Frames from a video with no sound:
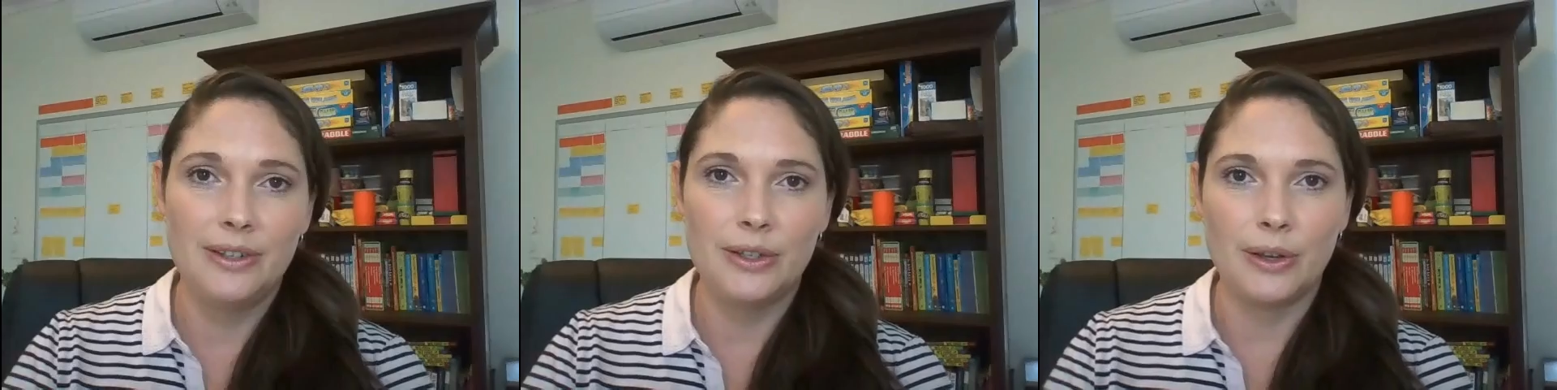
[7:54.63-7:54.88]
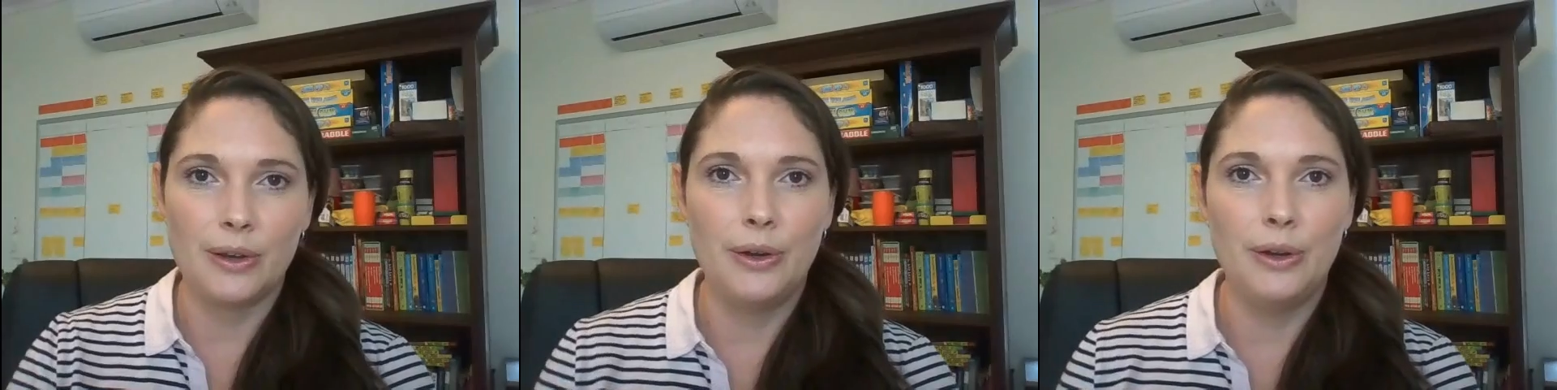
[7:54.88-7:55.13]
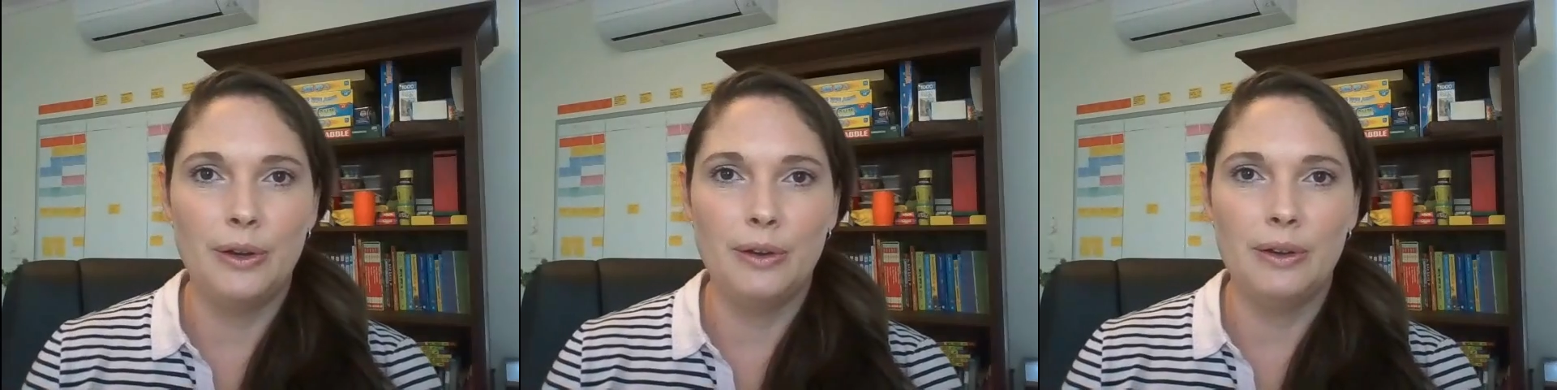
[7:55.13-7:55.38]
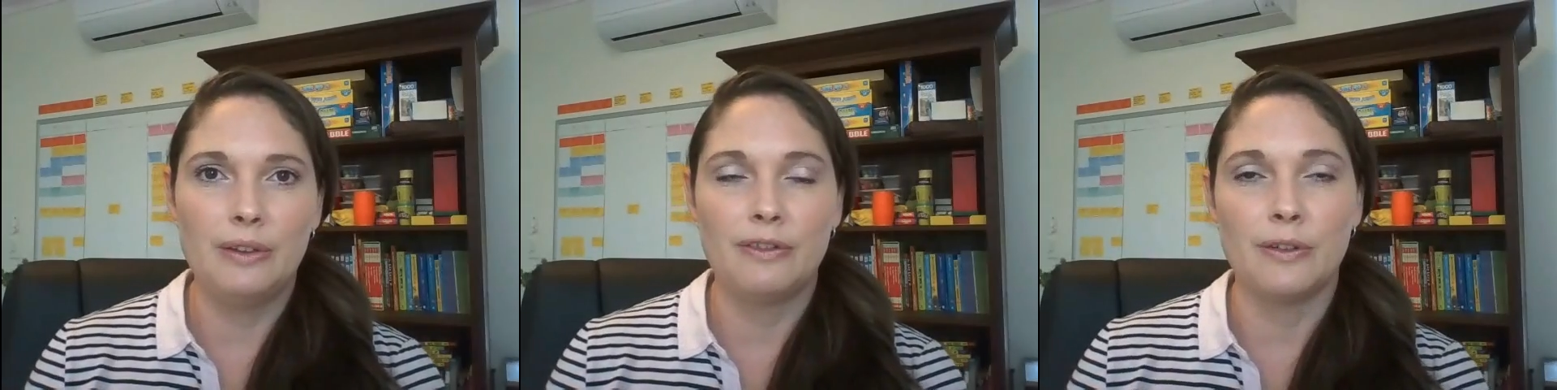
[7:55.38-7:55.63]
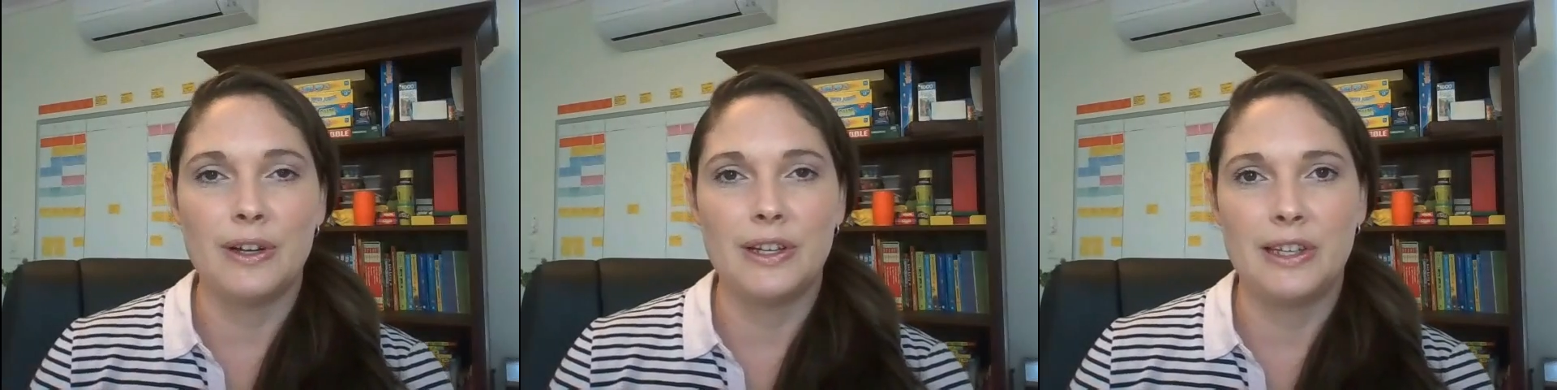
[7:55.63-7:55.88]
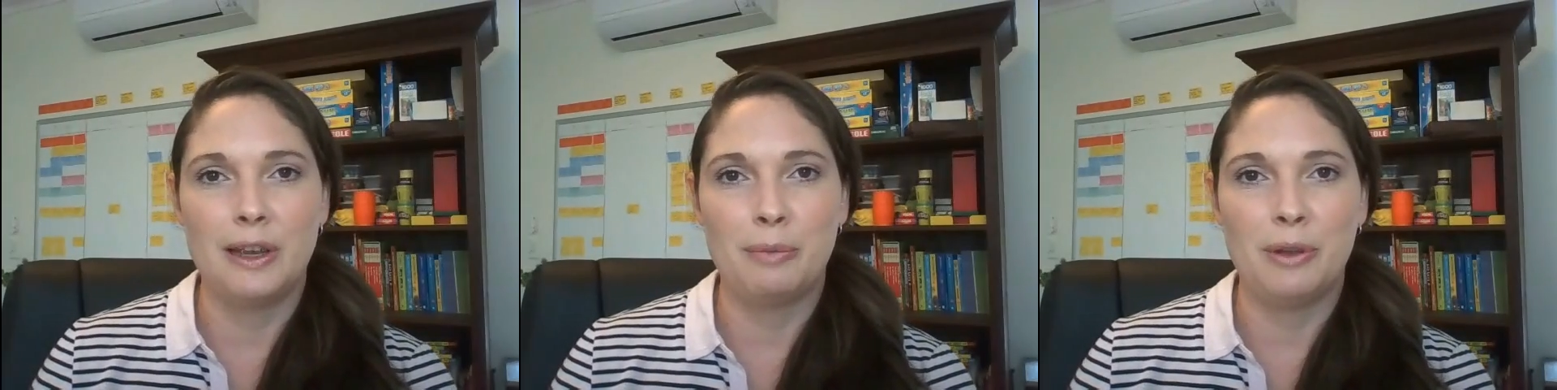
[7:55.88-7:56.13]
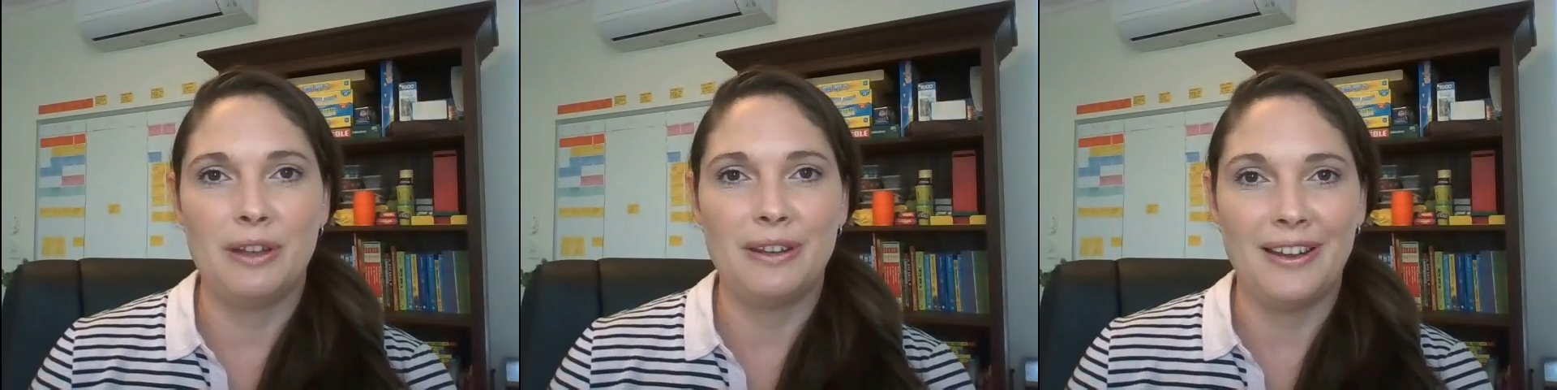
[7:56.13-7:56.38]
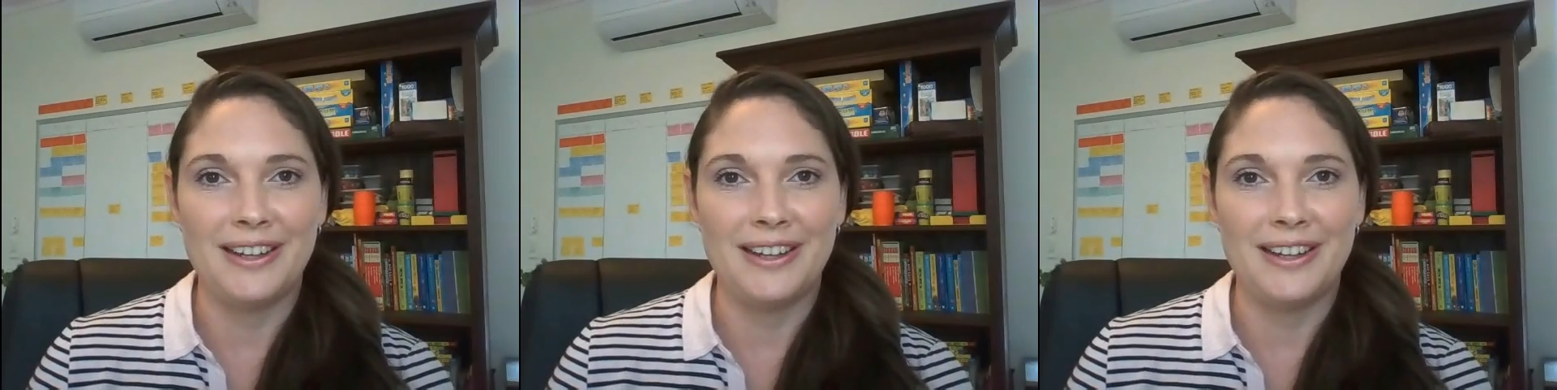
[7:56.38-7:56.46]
So, for example,